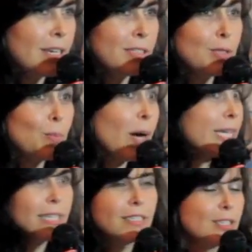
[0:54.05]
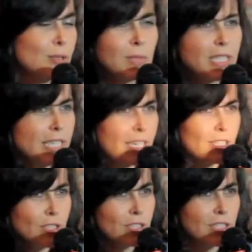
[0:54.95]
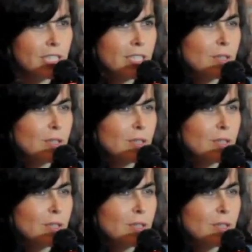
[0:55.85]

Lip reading: sparking the human connection in